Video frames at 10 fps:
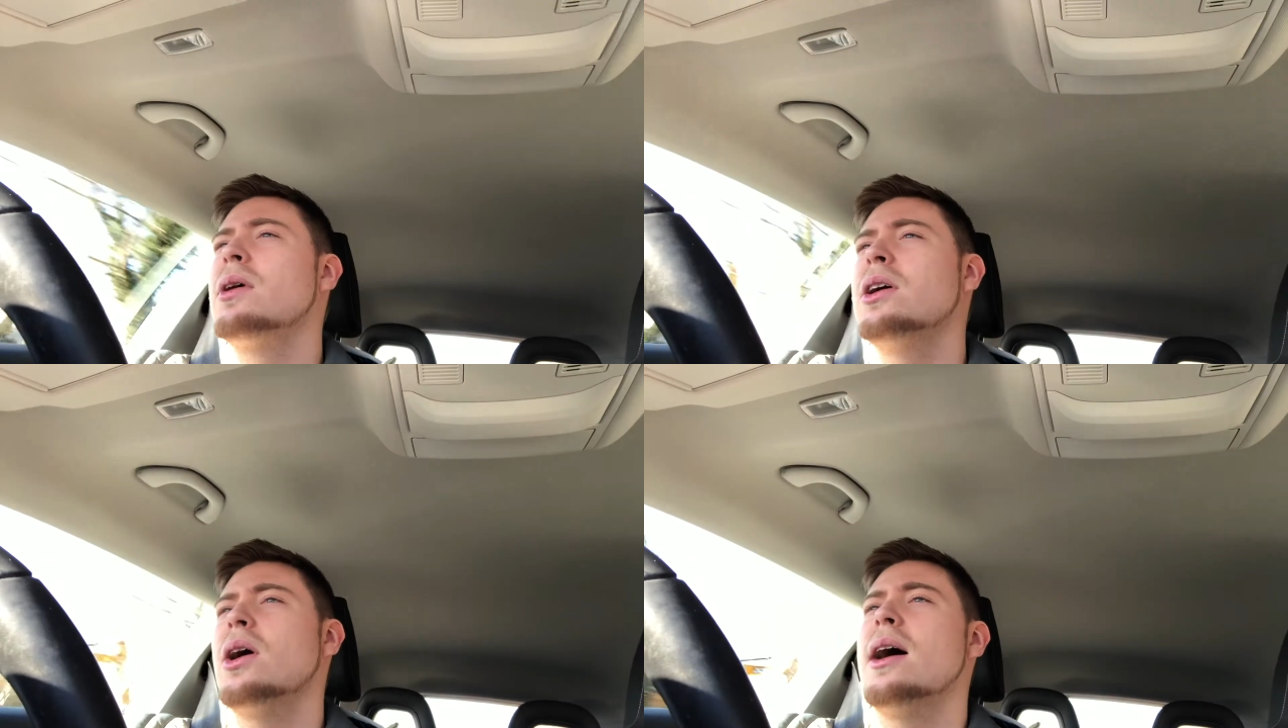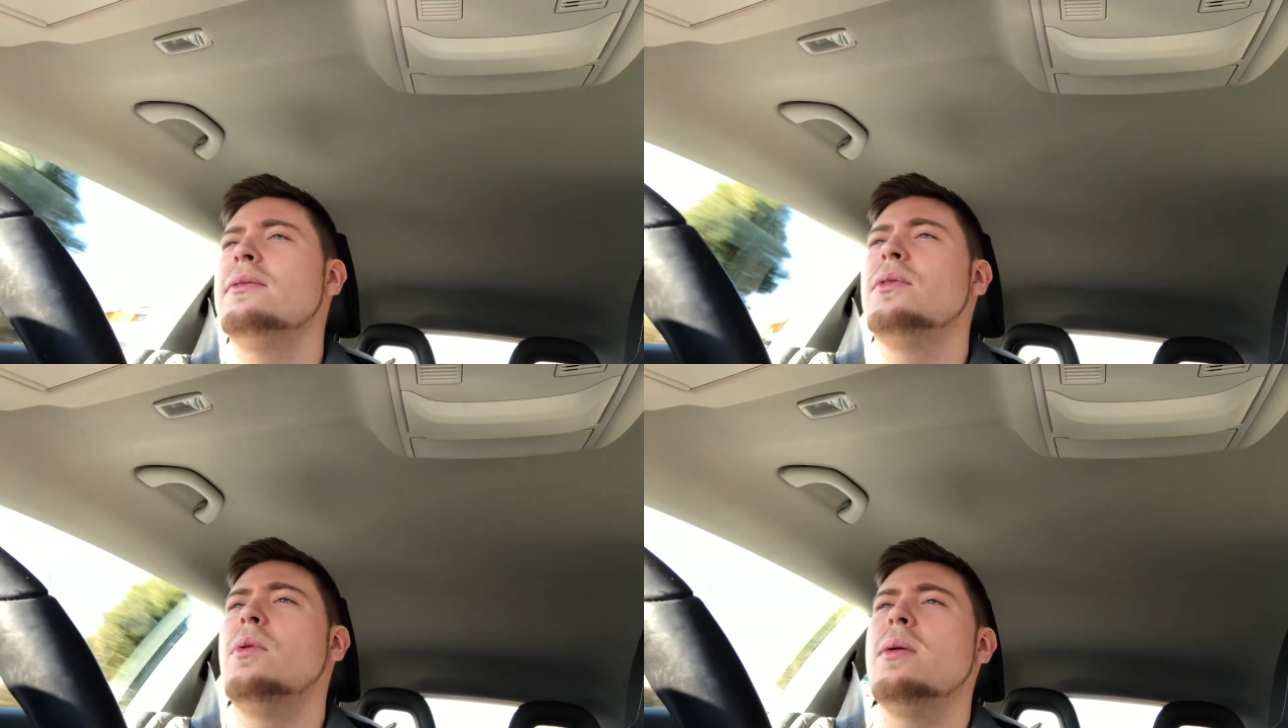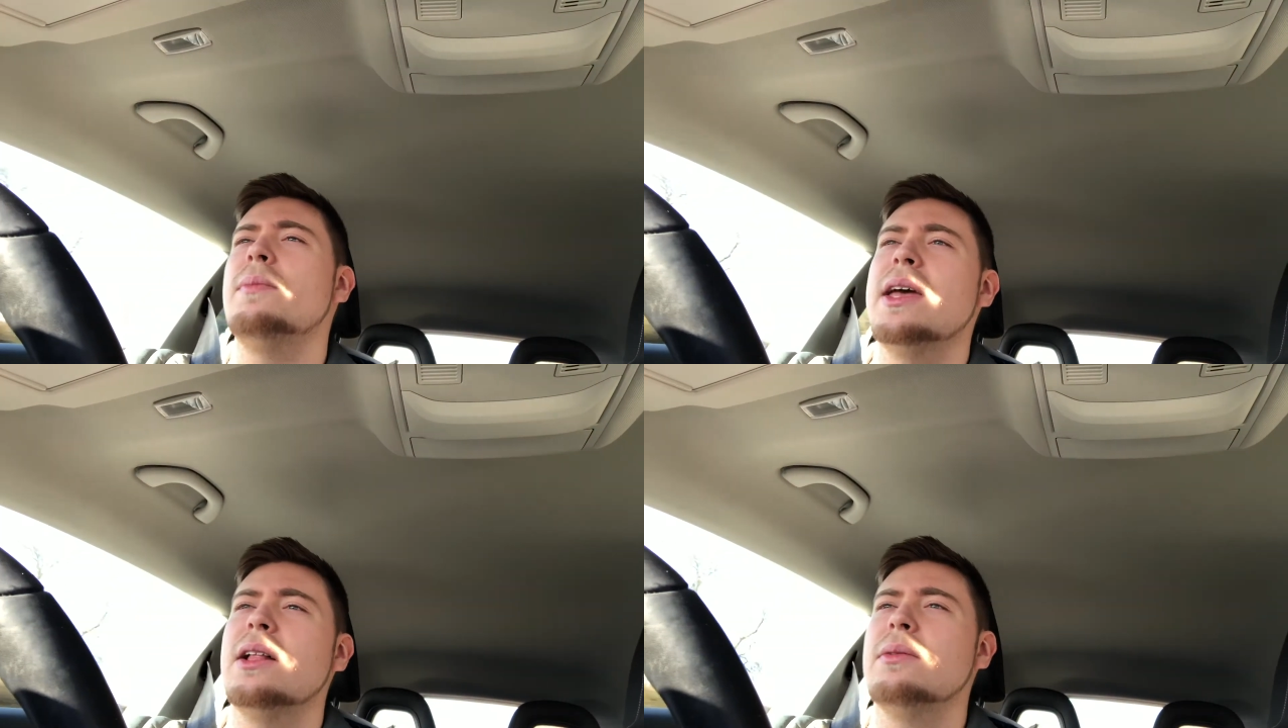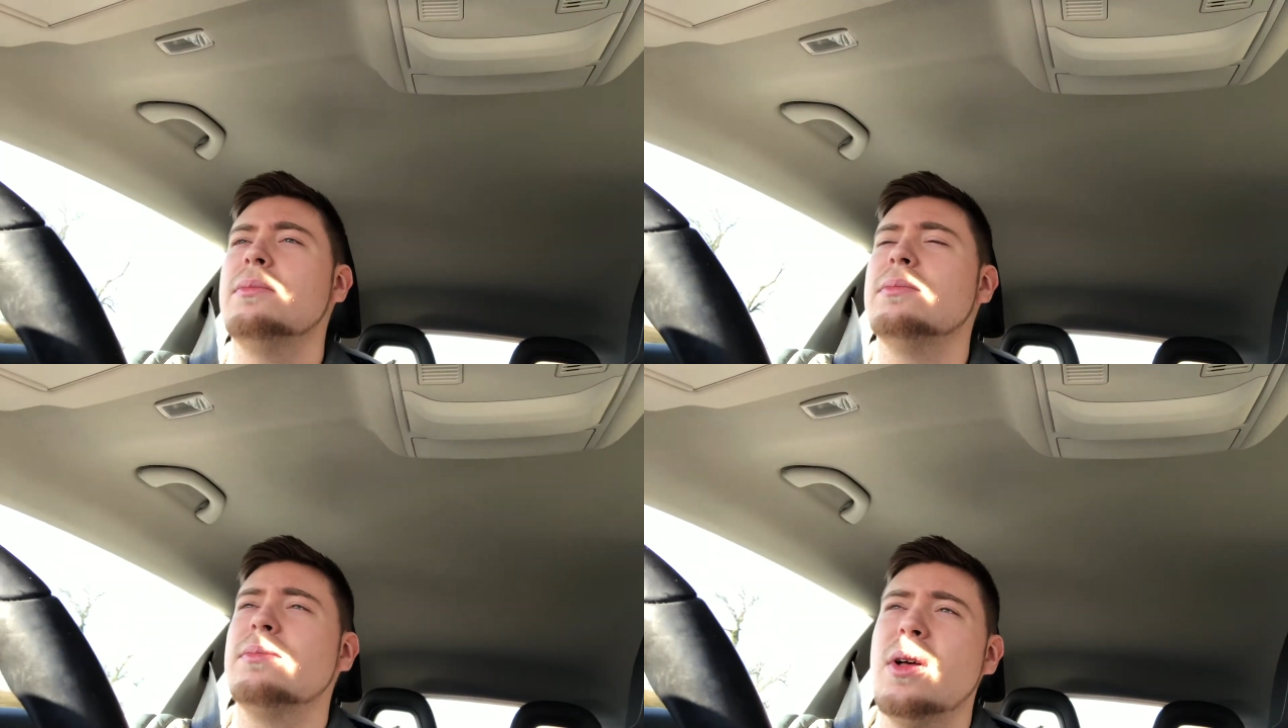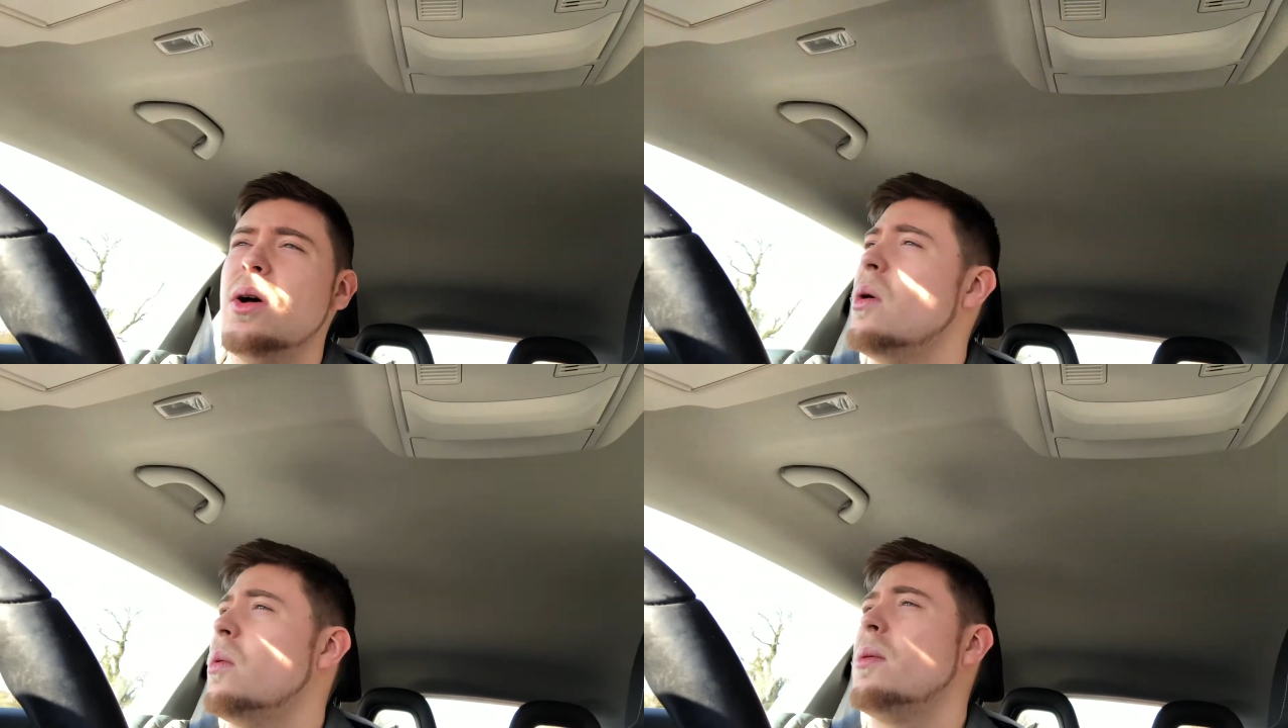going to go out for one meal,
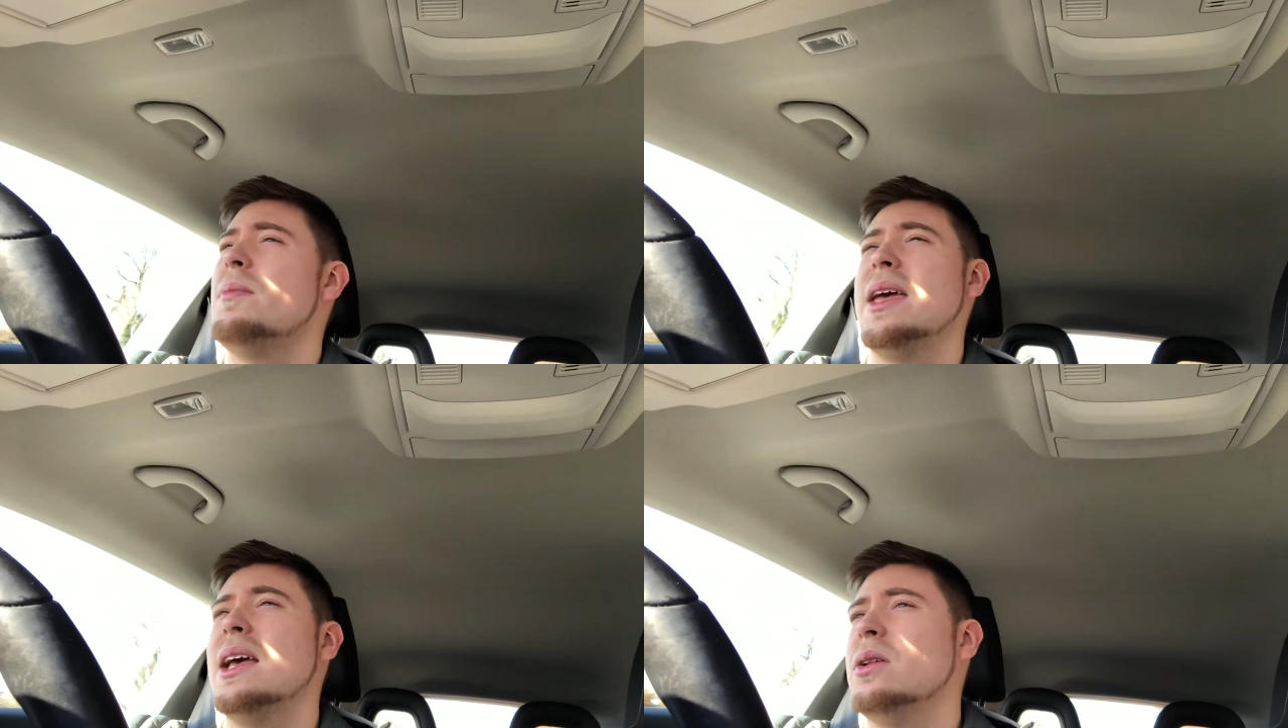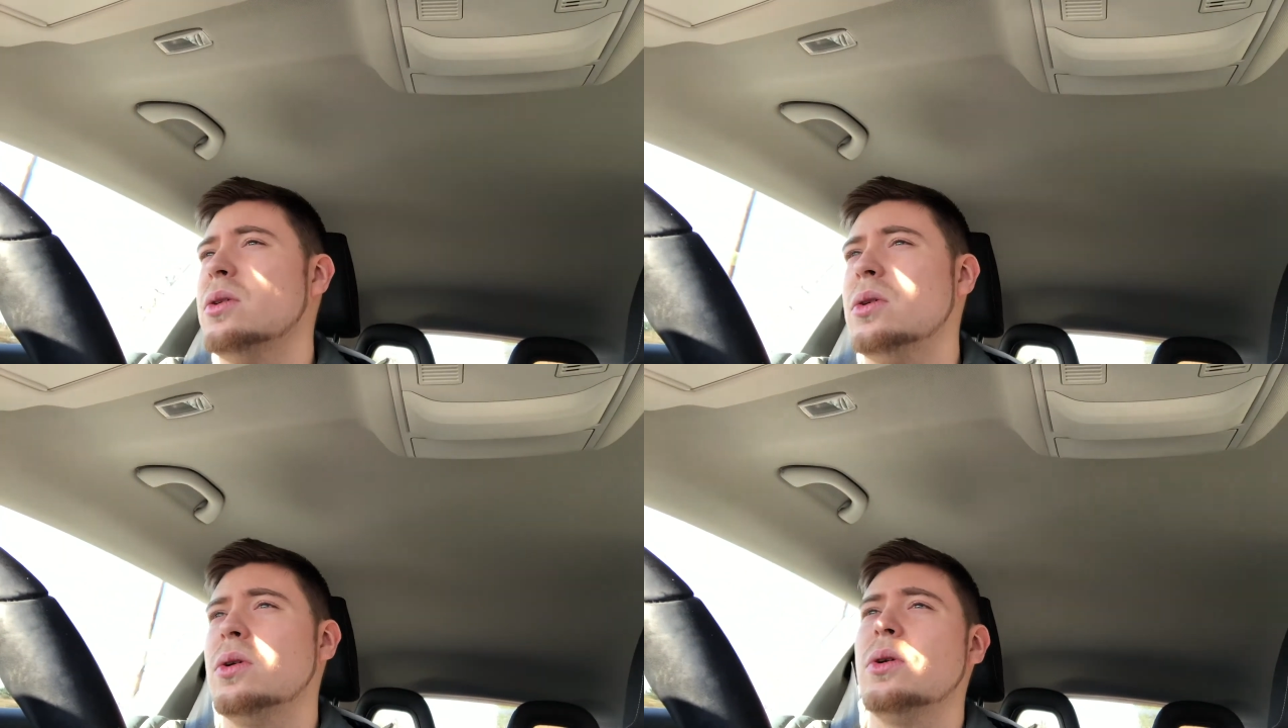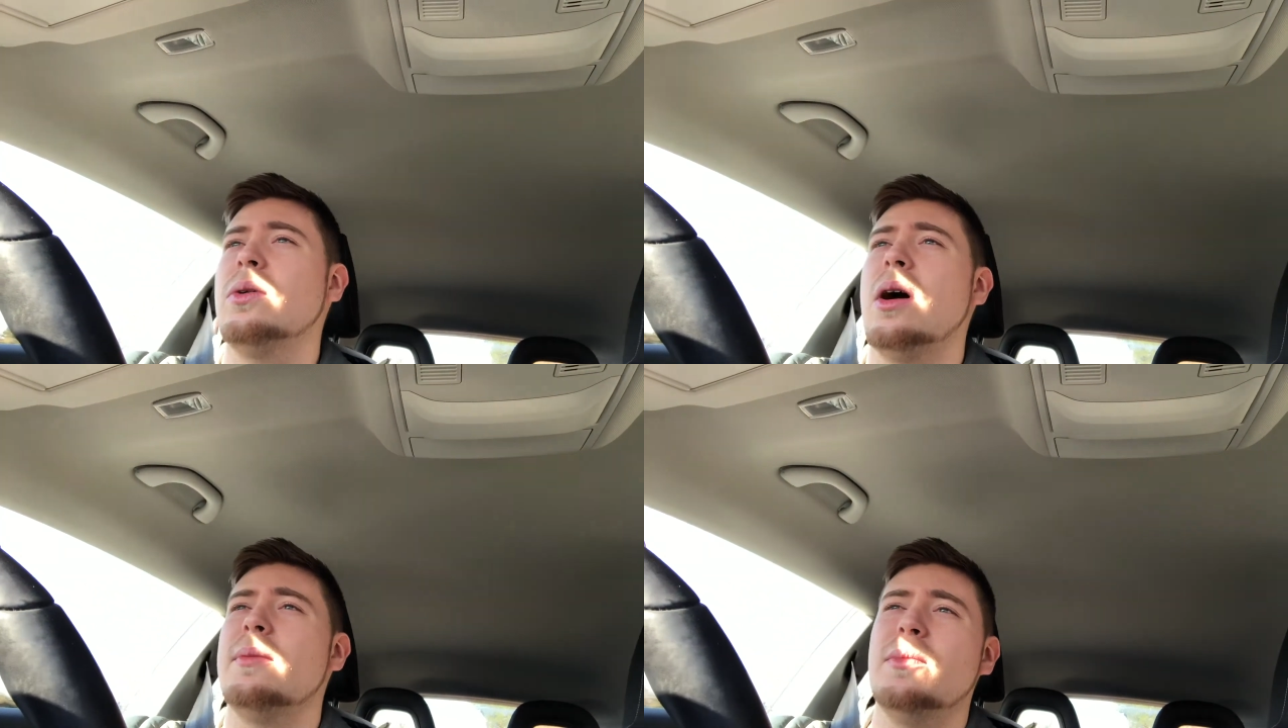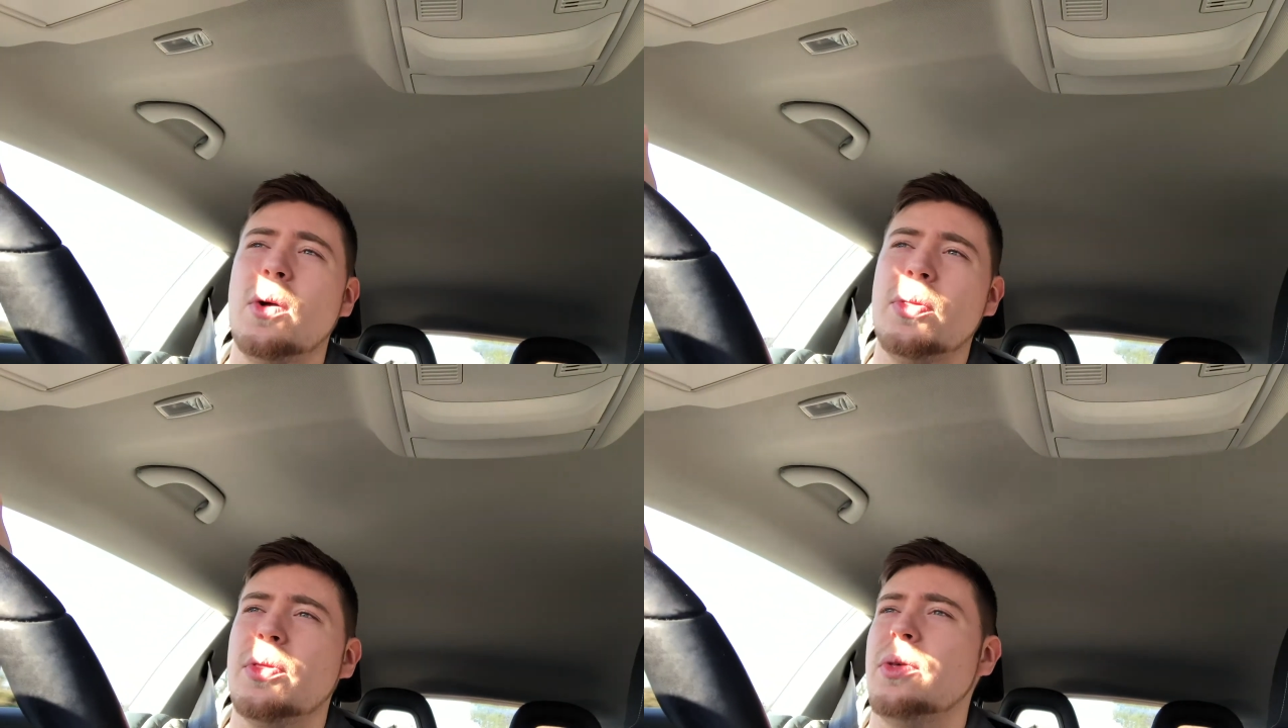one meal or a month,